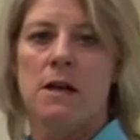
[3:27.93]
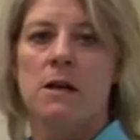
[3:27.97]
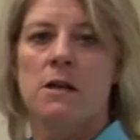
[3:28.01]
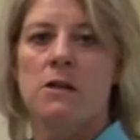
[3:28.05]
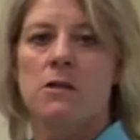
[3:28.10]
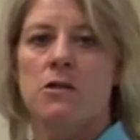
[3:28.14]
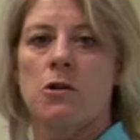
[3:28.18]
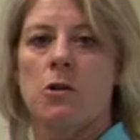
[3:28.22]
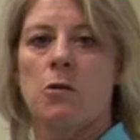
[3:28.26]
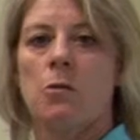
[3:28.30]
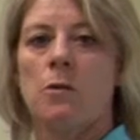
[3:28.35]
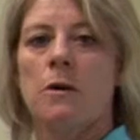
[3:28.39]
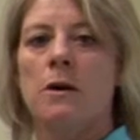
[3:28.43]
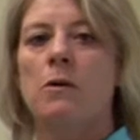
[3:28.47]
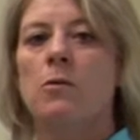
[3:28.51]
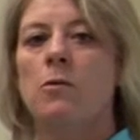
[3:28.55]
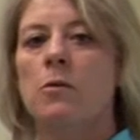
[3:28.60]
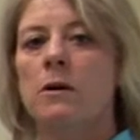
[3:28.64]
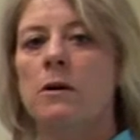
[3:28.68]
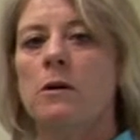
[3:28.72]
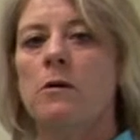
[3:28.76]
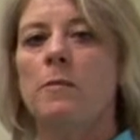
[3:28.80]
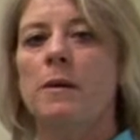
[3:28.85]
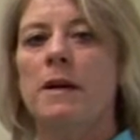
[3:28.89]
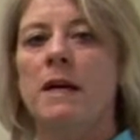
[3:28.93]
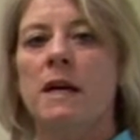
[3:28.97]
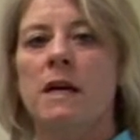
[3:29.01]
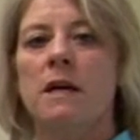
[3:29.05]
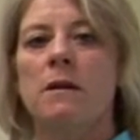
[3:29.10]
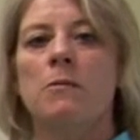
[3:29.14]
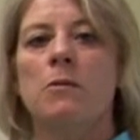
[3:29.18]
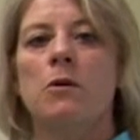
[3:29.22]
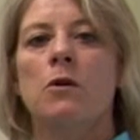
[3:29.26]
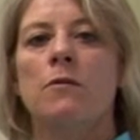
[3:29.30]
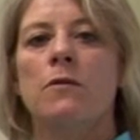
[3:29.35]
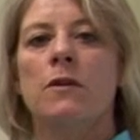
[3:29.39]
So we will
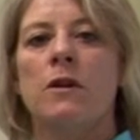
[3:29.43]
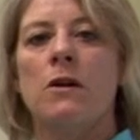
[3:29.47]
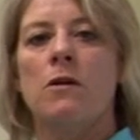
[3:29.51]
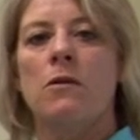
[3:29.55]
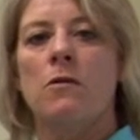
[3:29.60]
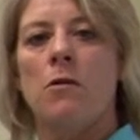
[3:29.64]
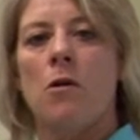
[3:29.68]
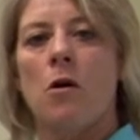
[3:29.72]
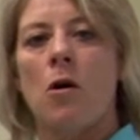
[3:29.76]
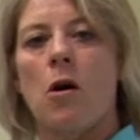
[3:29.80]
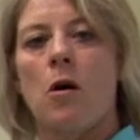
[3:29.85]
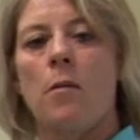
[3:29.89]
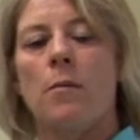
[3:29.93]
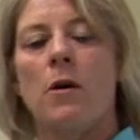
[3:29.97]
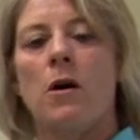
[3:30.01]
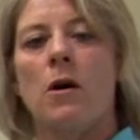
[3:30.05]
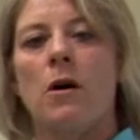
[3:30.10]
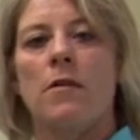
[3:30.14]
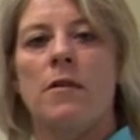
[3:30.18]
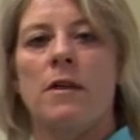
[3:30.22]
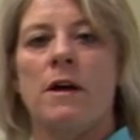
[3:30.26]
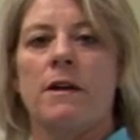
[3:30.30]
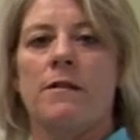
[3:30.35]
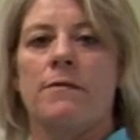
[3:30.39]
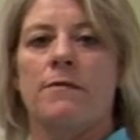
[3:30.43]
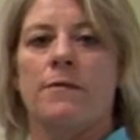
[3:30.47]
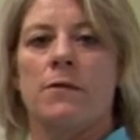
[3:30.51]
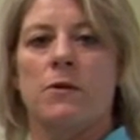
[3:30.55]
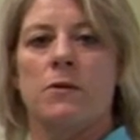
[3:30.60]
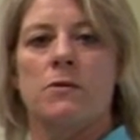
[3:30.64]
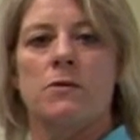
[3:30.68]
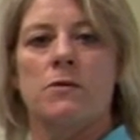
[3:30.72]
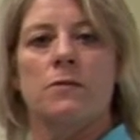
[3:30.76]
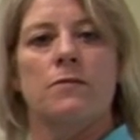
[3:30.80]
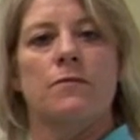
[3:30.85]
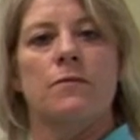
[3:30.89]
begin moving your arm on that
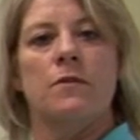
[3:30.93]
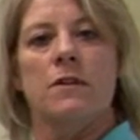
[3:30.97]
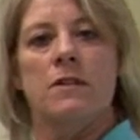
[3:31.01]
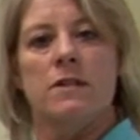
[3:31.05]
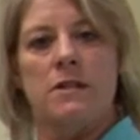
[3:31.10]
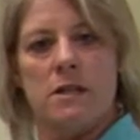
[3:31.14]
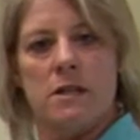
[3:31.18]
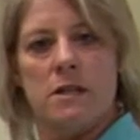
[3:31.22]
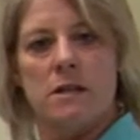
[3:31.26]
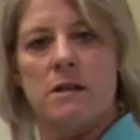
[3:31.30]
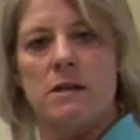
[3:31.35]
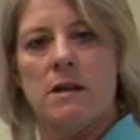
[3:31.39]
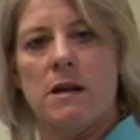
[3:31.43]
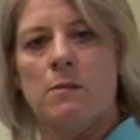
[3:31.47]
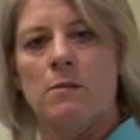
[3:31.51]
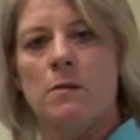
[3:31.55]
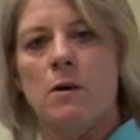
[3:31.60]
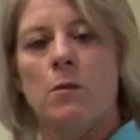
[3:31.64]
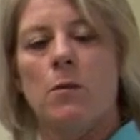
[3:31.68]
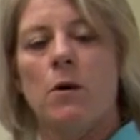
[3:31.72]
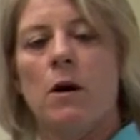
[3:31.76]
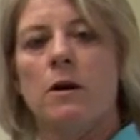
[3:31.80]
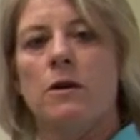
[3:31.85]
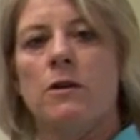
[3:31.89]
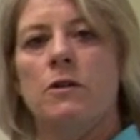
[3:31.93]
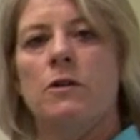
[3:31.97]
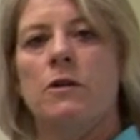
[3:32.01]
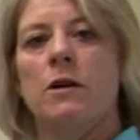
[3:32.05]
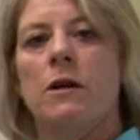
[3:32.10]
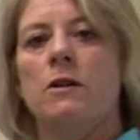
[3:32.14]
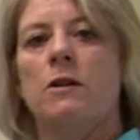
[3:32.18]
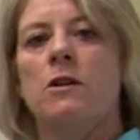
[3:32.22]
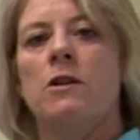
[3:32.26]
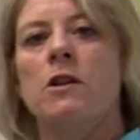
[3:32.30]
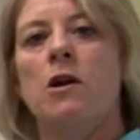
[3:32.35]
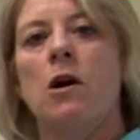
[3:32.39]
first visit, and we want you
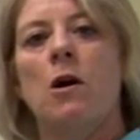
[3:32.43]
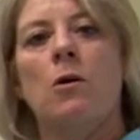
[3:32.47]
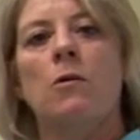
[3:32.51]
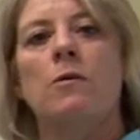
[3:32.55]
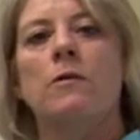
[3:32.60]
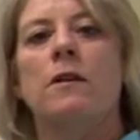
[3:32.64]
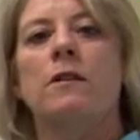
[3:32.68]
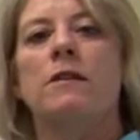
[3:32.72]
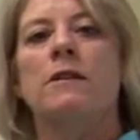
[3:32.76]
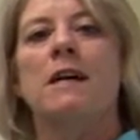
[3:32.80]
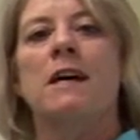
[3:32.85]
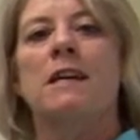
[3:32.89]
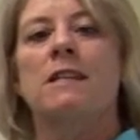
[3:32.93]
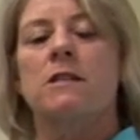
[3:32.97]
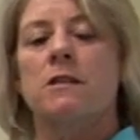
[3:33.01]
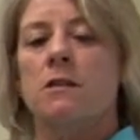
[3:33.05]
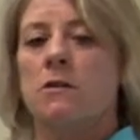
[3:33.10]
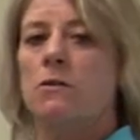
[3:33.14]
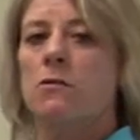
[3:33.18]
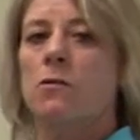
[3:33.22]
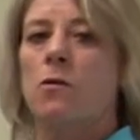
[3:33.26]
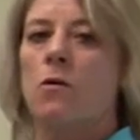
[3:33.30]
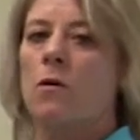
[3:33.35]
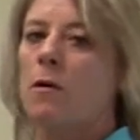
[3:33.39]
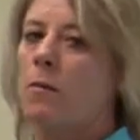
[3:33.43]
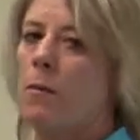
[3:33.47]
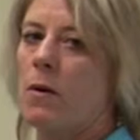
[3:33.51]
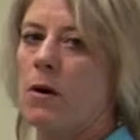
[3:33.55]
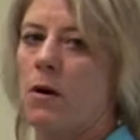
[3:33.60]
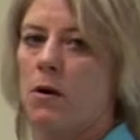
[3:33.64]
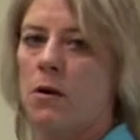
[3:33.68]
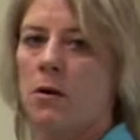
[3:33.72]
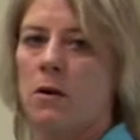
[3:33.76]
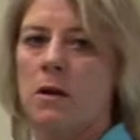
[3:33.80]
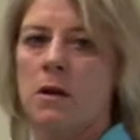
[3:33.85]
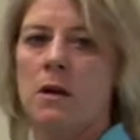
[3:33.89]
to know that that's
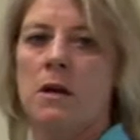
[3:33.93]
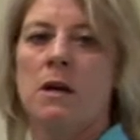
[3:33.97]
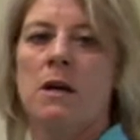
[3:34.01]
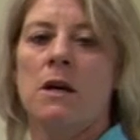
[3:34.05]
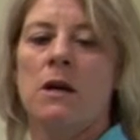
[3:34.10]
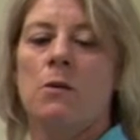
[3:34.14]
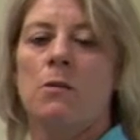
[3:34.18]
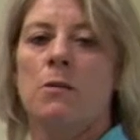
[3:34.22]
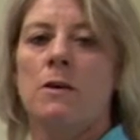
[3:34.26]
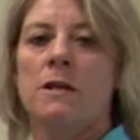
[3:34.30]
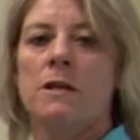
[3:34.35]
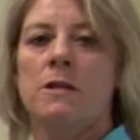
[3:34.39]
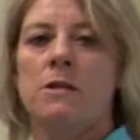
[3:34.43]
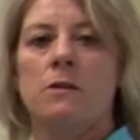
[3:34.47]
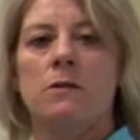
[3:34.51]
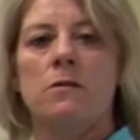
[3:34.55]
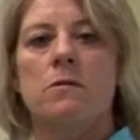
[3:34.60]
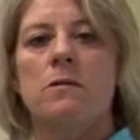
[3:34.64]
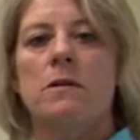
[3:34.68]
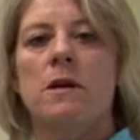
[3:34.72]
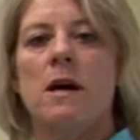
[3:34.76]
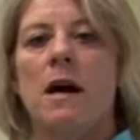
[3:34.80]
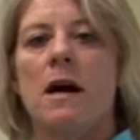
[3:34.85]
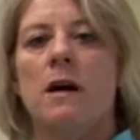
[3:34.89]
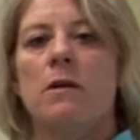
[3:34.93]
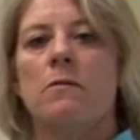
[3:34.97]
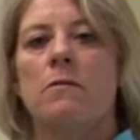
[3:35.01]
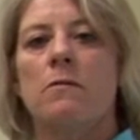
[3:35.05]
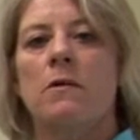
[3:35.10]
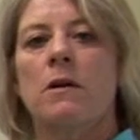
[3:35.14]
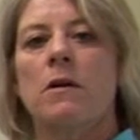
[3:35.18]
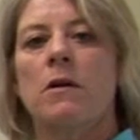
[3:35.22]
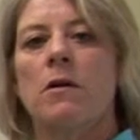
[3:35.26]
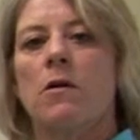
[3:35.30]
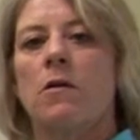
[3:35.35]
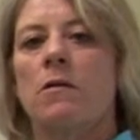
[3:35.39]
normal. We do that
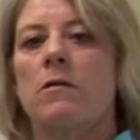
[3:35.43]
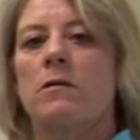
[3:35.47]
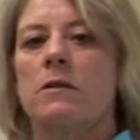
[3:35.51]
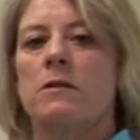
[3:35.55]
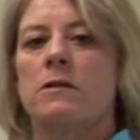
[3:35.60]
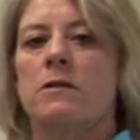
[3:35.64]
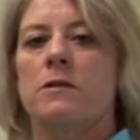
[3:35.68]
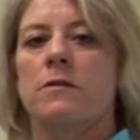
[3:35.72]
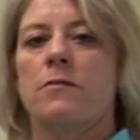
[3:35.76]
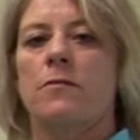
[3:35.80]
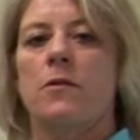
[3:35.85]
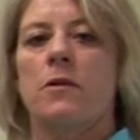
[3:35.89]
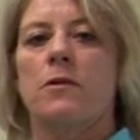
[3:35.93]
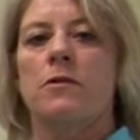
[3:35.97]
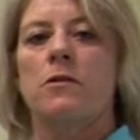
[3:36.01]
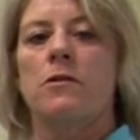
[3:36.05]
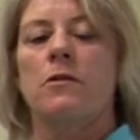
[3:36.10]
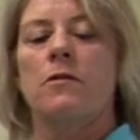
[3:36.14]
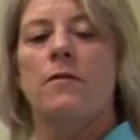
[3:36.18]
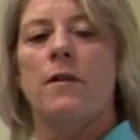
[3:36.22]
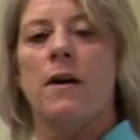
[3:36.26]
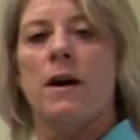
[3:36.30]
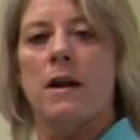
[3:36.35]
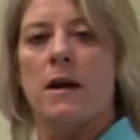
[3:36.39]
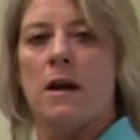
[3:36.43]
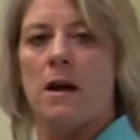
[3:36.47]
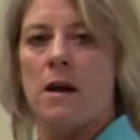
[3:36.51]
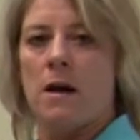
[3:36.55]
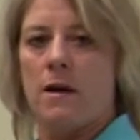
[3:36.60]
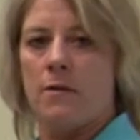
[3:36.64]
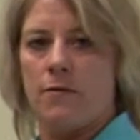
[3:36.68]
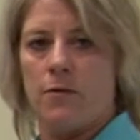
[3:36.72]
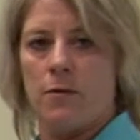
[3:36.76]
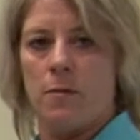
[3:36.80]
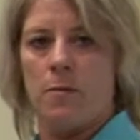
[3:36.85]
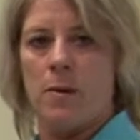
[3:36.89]
regardless of whether you've had a
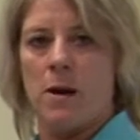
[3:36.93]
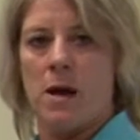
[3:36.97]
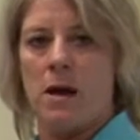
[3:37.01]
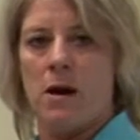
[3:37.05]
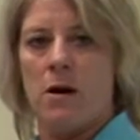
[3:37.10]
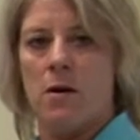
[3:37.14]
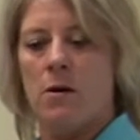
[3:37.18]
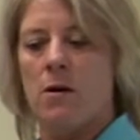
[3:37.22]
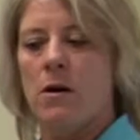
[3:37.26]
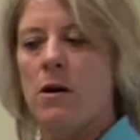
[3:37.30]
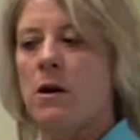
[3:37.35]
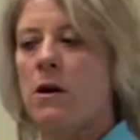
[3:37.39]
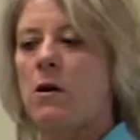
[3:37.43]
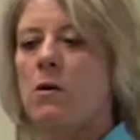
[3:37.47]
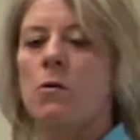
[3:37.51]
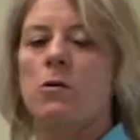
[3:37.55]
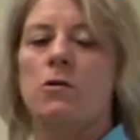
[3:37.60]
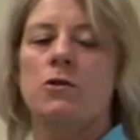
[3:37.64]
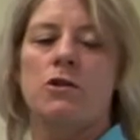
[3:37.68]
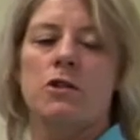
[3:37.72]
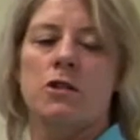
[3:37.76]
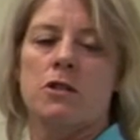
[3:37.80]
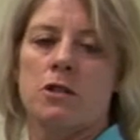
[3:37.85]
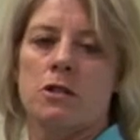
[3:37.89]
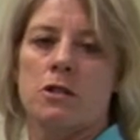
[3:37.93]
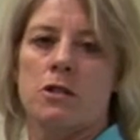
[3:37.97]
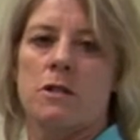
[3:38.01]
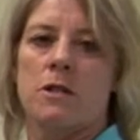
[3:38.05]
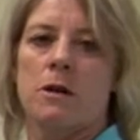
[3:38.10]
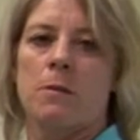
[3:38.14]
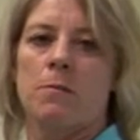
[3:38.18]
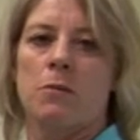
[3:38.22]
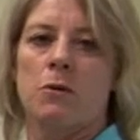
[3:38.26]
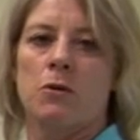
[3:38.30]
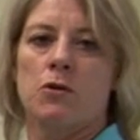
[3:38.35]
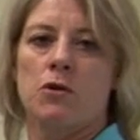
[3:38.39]
cuff repair or just a
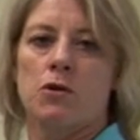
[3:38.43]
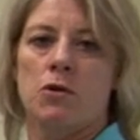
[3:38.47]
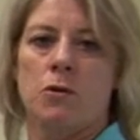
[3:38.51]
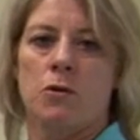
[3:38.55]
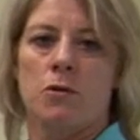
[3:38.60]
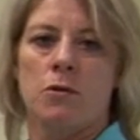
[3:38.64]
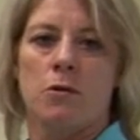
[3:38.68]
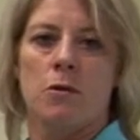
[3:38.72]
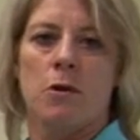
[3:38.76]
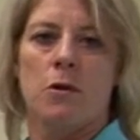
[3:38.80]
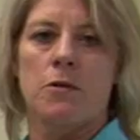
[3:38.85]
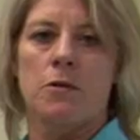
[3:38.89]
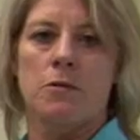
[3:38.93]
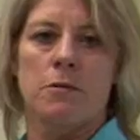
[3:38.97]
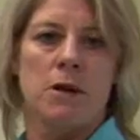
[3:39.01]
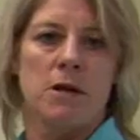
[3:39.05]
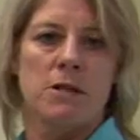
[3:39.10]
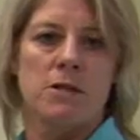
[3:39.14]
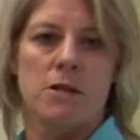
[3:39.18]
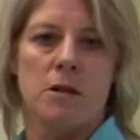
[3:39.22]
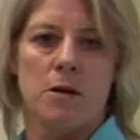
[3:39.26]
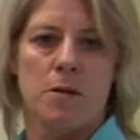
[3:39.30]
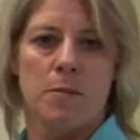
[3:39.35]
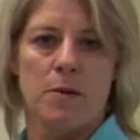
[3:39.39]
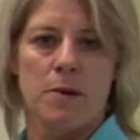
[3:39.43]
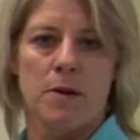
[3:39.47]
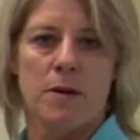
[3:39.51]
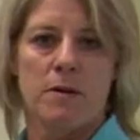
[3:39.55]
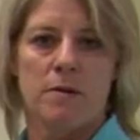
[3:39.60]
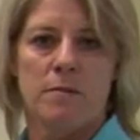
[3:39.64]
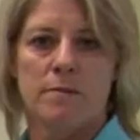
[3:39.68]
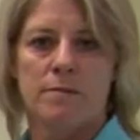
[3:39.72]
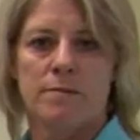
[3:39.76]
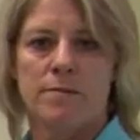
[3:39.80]
simple shoulder arthroscopy.